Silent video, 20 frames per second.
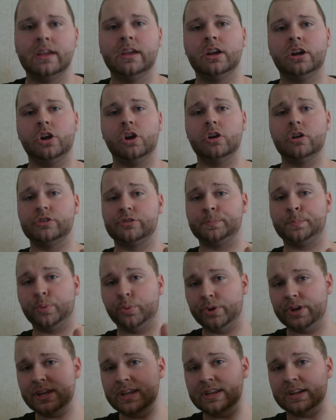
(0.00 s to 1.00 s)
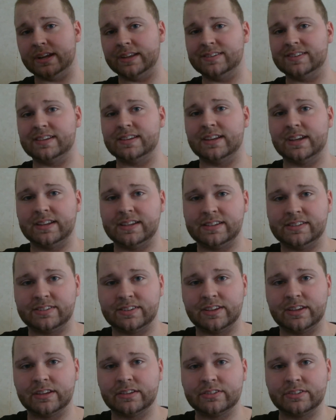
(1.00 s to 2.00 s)
Cars
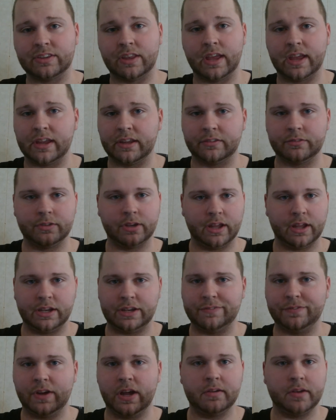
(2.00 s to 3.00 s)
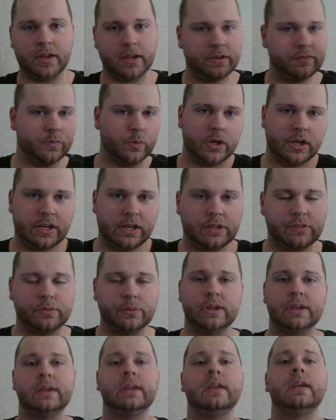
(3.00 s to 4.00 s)
pre-1996, like 95, 94,
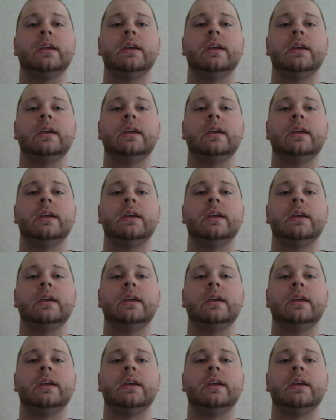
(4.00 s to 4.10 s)
93,